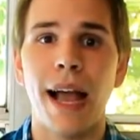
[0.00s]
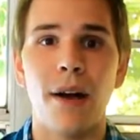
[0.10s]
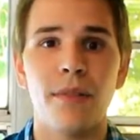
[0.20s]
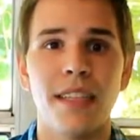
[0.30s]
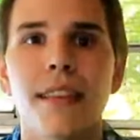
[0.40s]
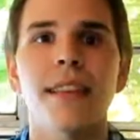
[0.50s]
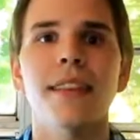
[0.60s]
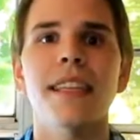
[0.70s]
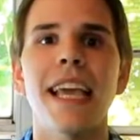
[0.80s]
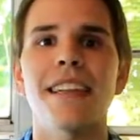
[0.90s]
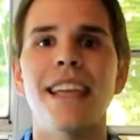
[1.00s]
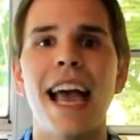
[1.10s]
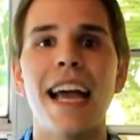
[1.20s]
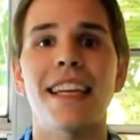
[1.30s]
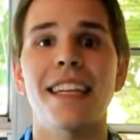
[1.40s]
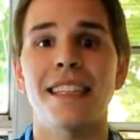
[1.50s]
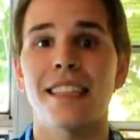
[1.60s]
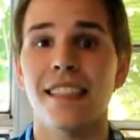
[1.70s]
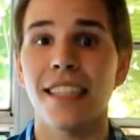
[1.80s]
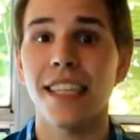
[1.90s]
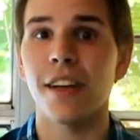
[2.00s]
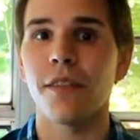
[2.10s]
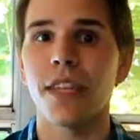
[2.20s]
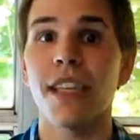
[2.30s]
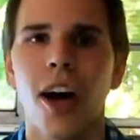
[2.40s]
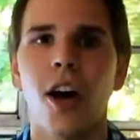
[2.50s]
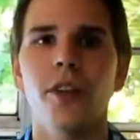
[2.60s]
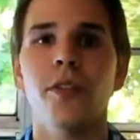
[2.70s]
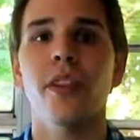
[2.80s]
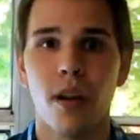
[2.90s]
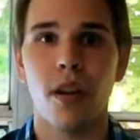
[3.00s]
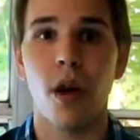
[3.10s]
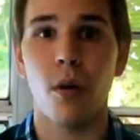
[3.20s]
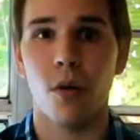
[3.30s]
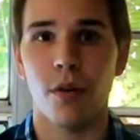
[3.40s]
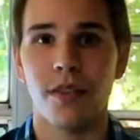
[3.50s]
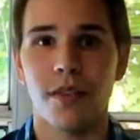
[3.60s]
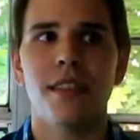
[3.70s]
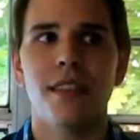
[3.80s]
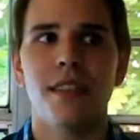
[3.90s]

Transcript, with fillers: outside the antagonist's league of evil, underlings or cohorts.